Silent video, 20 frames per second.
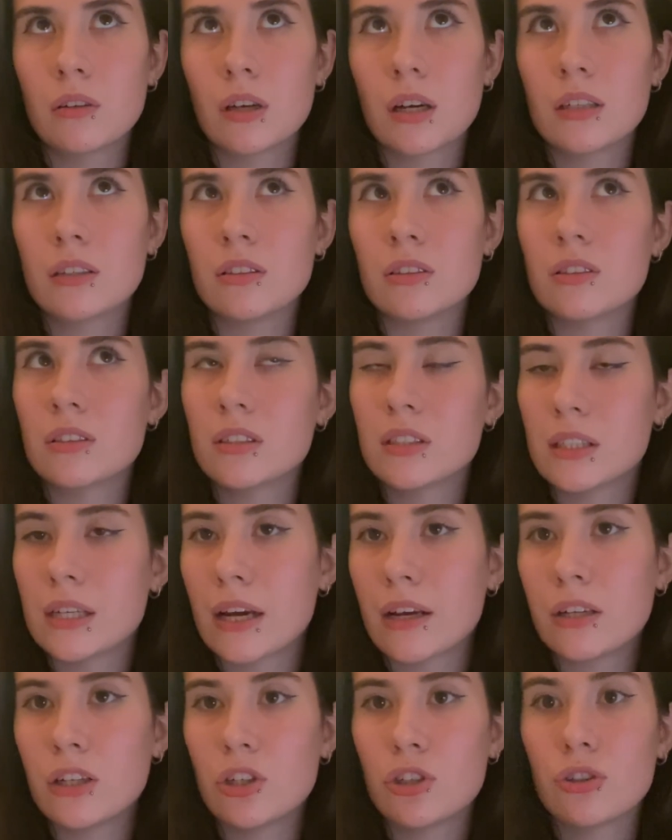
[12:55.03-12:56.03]

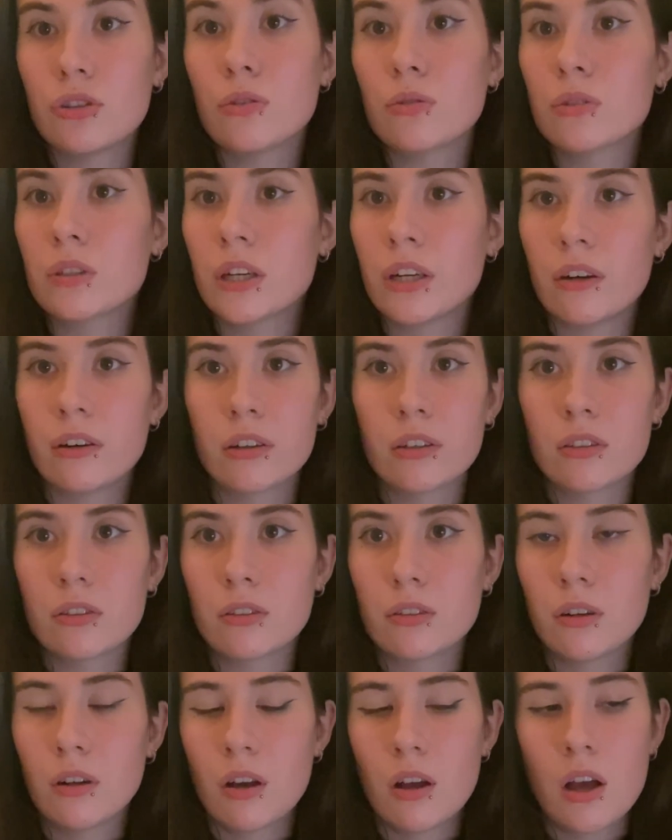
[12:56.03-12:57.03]
understand Ichigo's
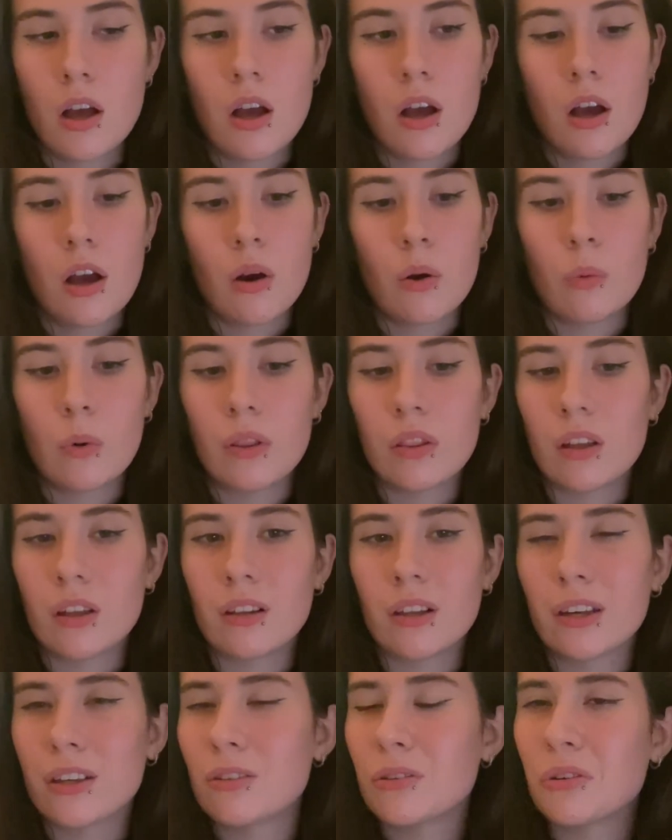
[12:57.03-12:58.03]
character, when they,
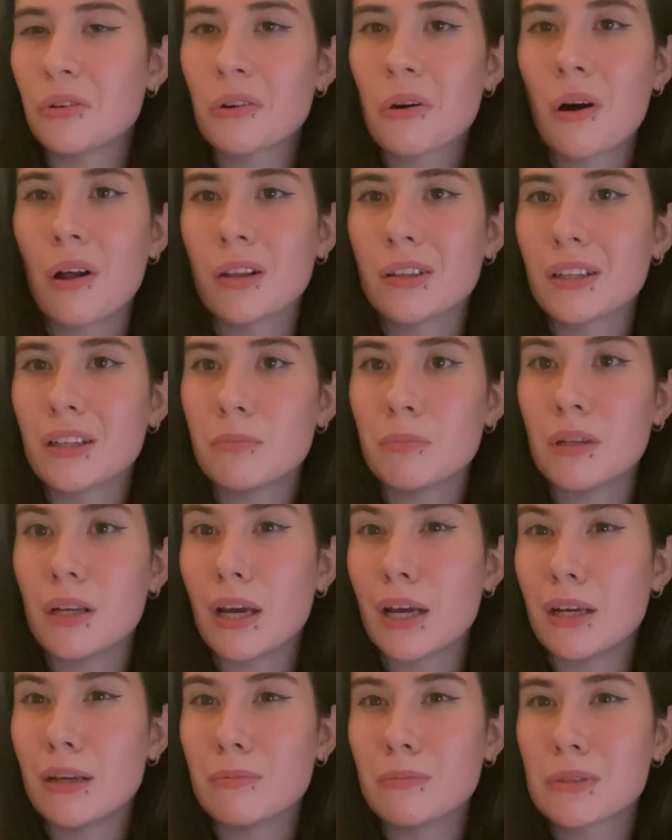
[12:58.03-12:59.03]
like, you know, calling him
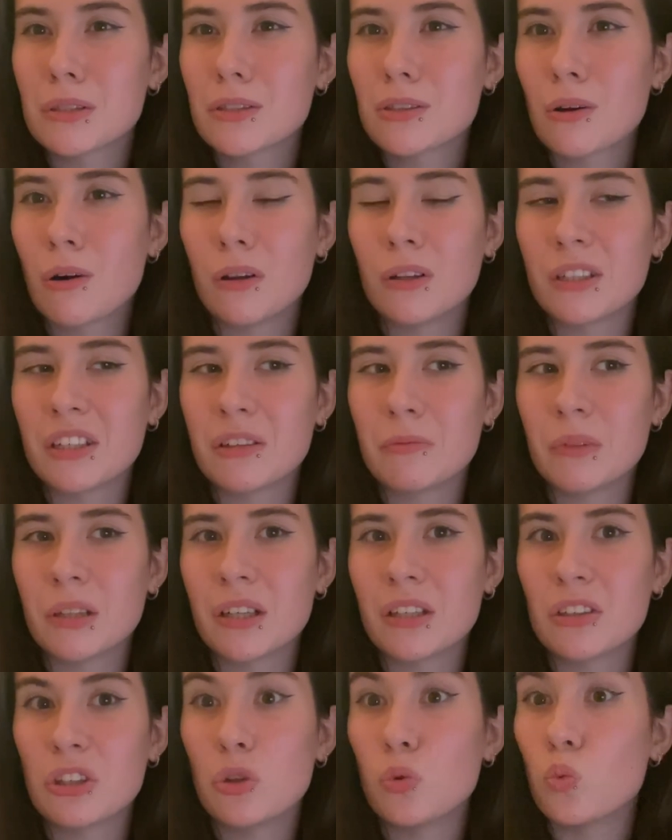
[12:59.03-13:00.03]
names, calling him
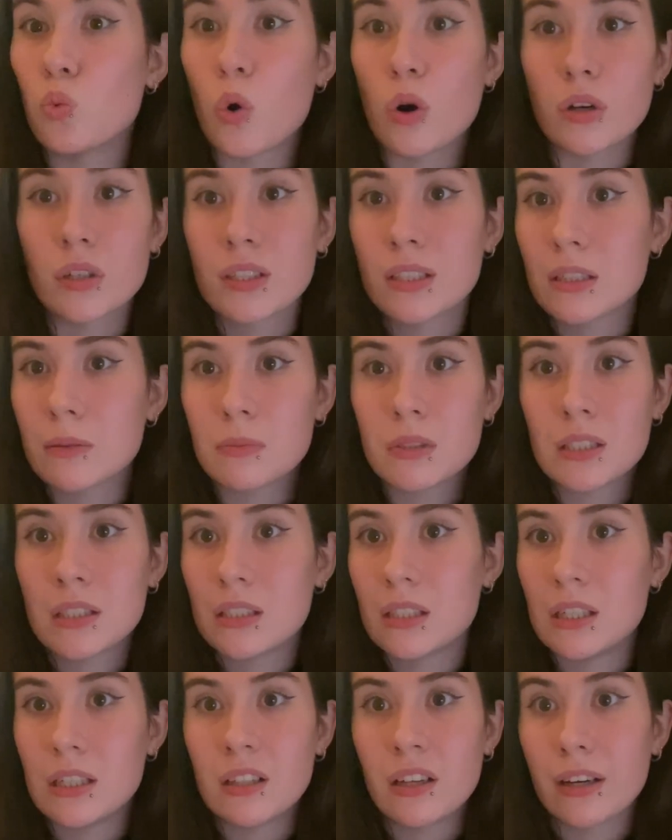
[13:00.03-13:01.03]
like the worst
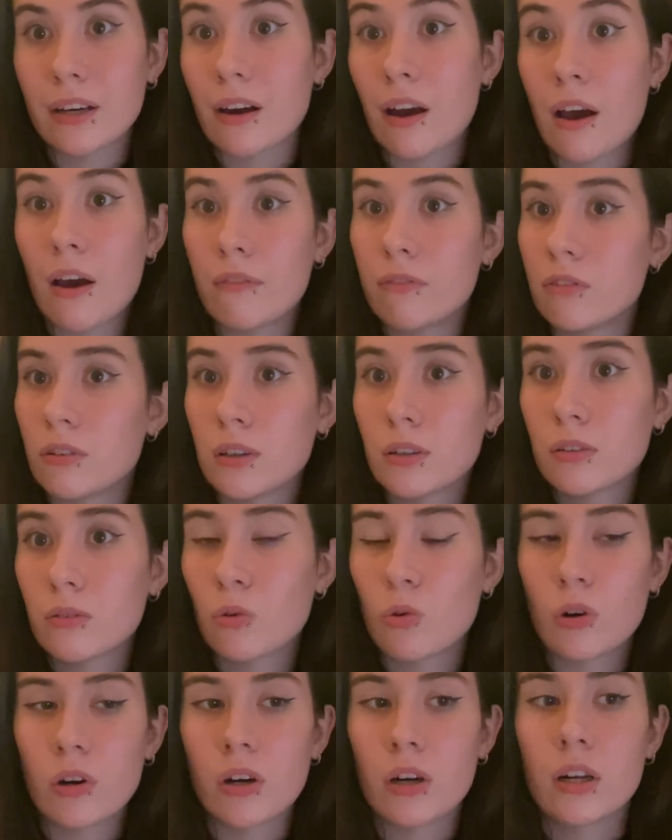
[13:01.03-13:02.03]
MC like ever,
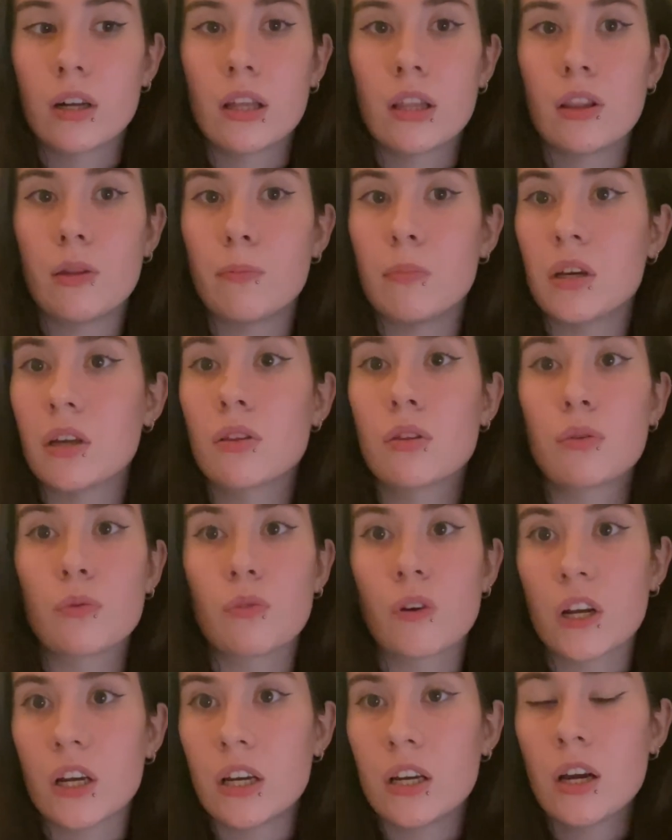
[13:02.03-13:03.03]
or in the big
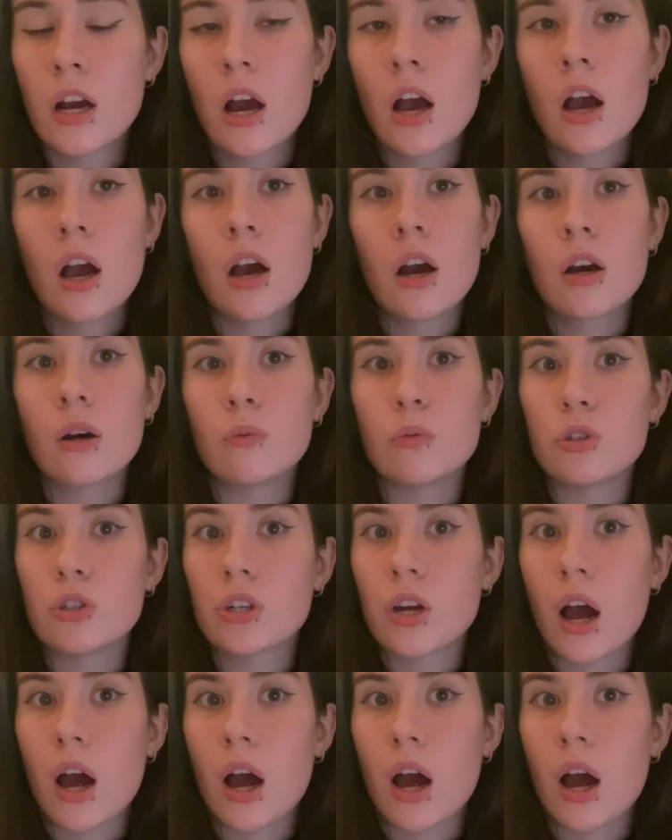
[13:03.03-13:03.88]
three, which